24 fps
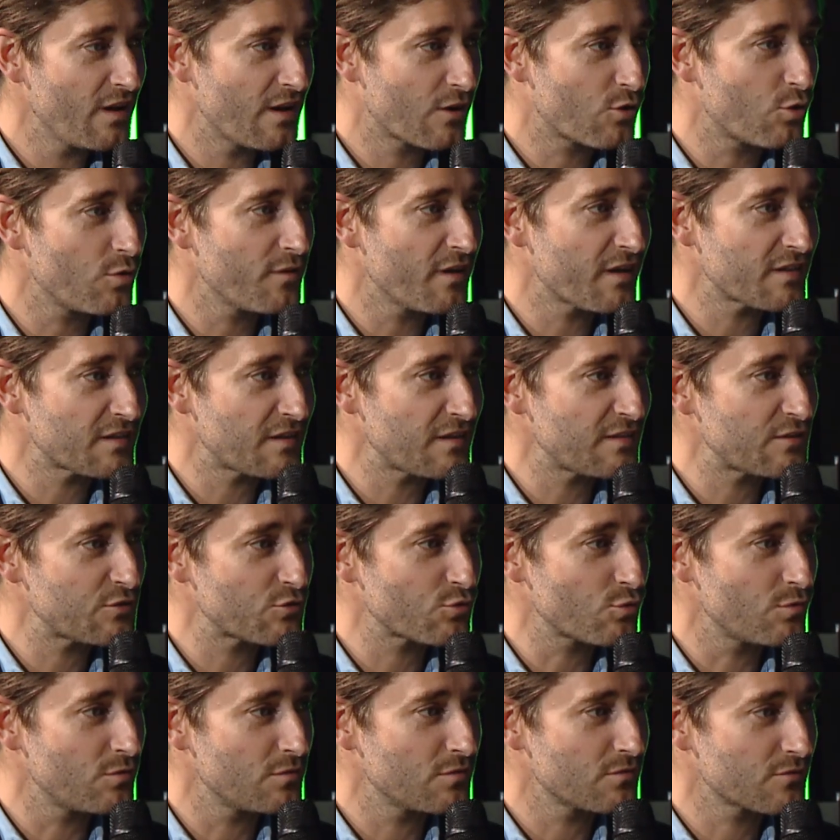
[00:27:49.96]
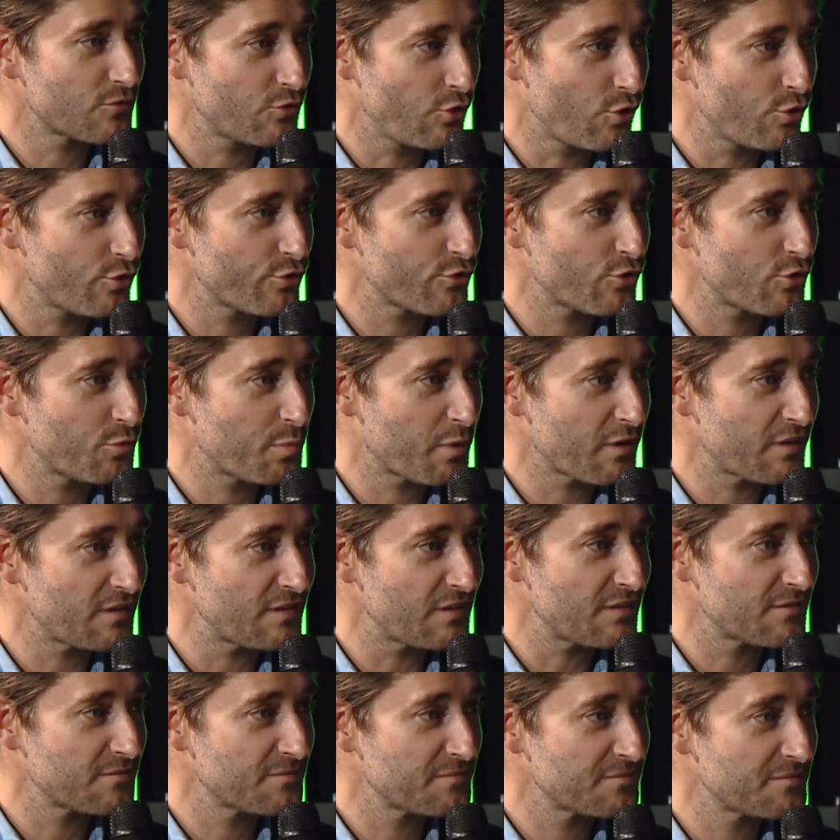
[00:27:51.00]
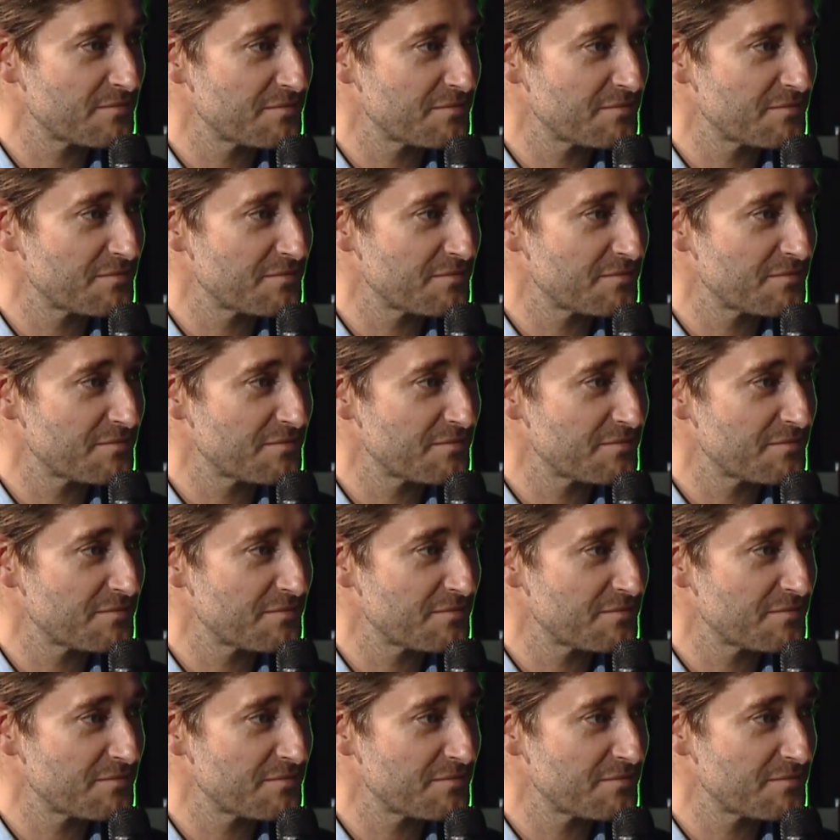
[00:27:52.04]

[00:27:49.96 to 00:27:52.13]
are going to experience what we are trying to